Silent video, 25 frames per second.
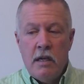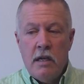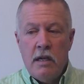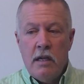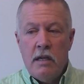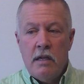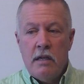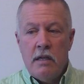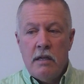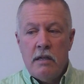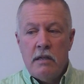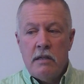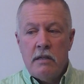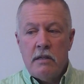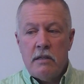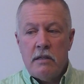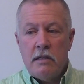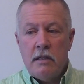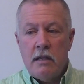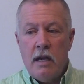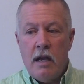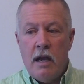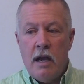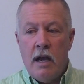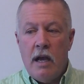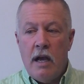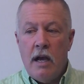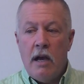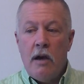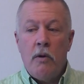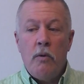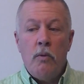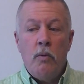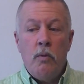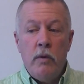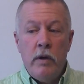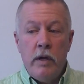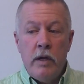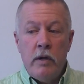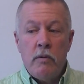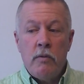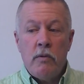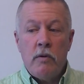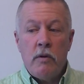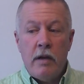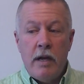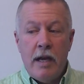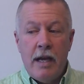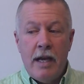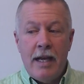is how we
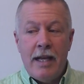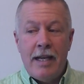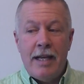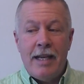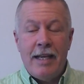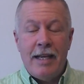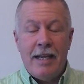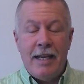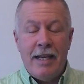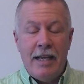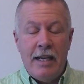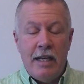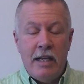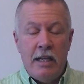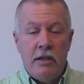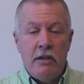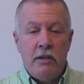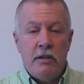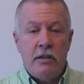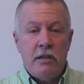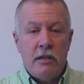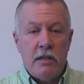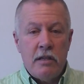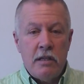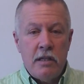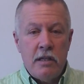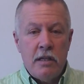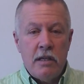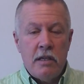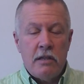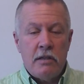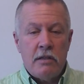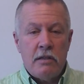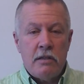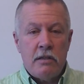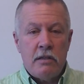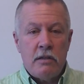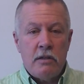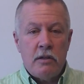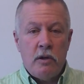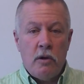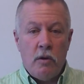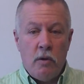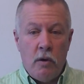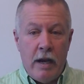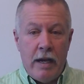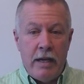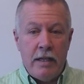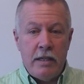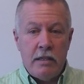were heading into this
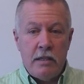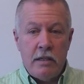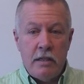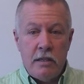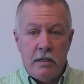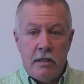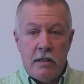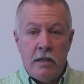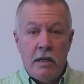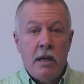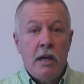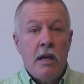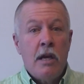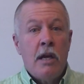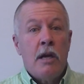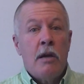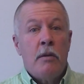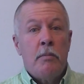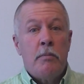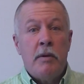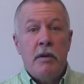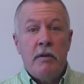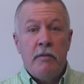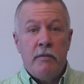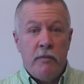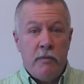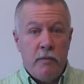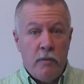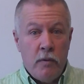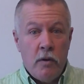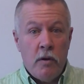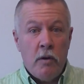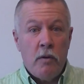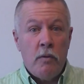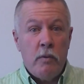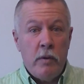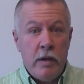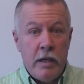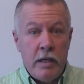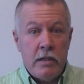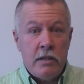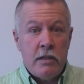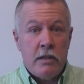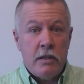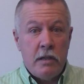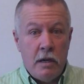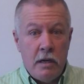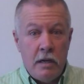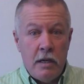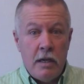crisis before we
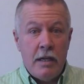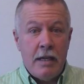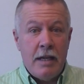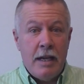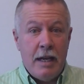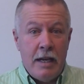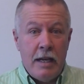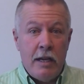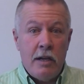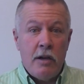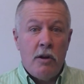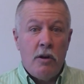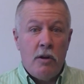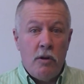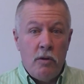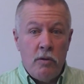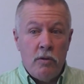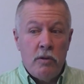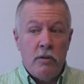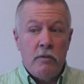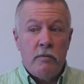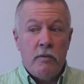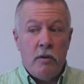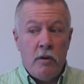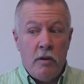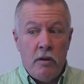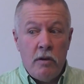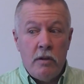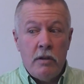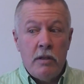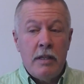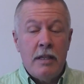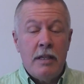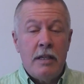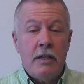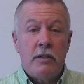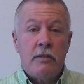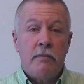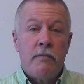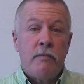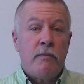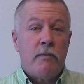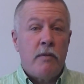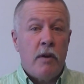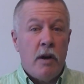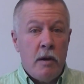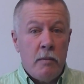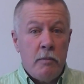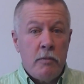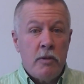started getting a hold of all these
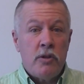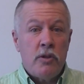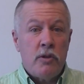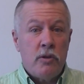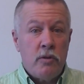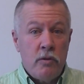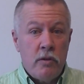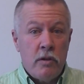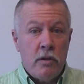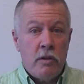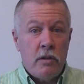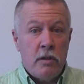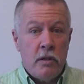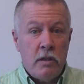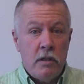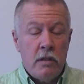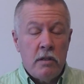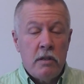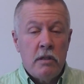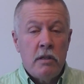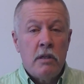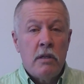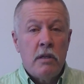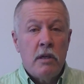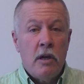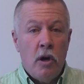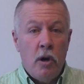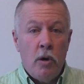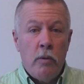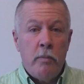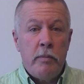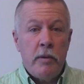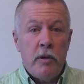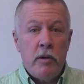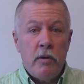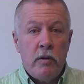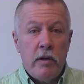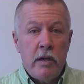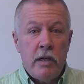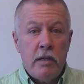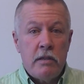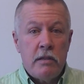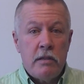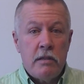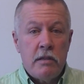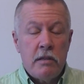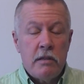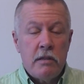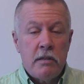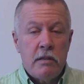pharmaceutical
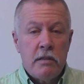opioids.